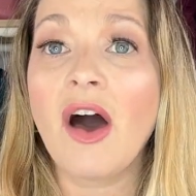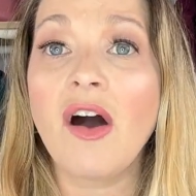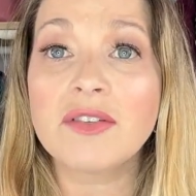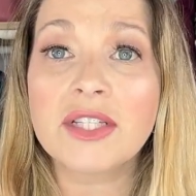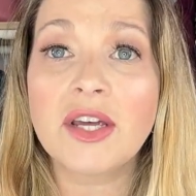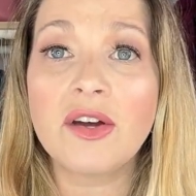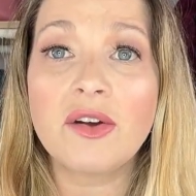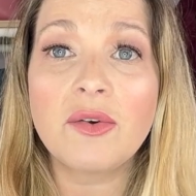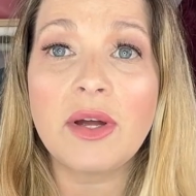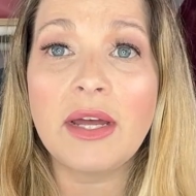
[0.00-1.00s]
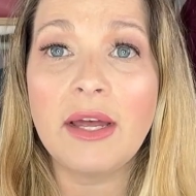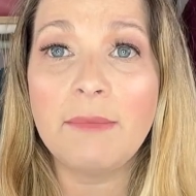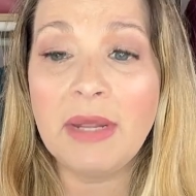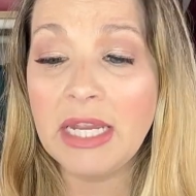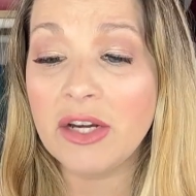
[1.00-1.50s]
also
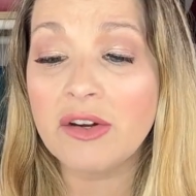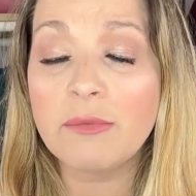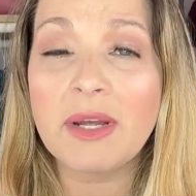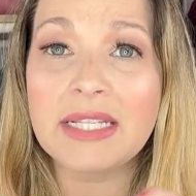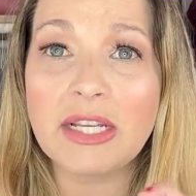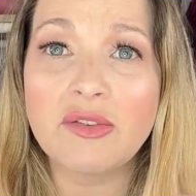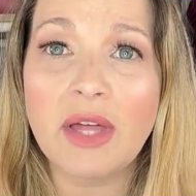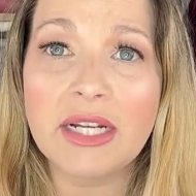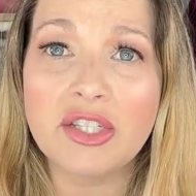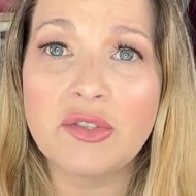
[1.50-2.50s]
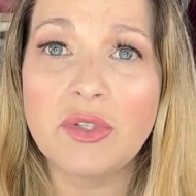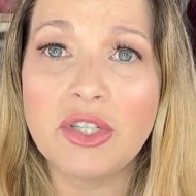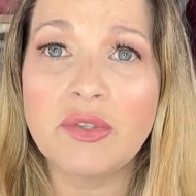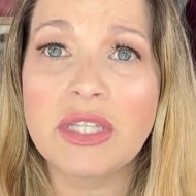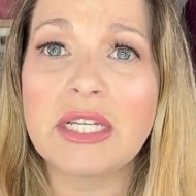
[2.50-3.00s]
here because I do like to
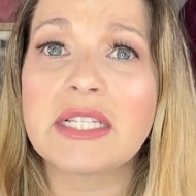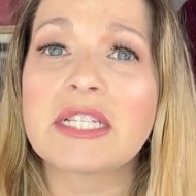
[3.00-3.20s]
use this,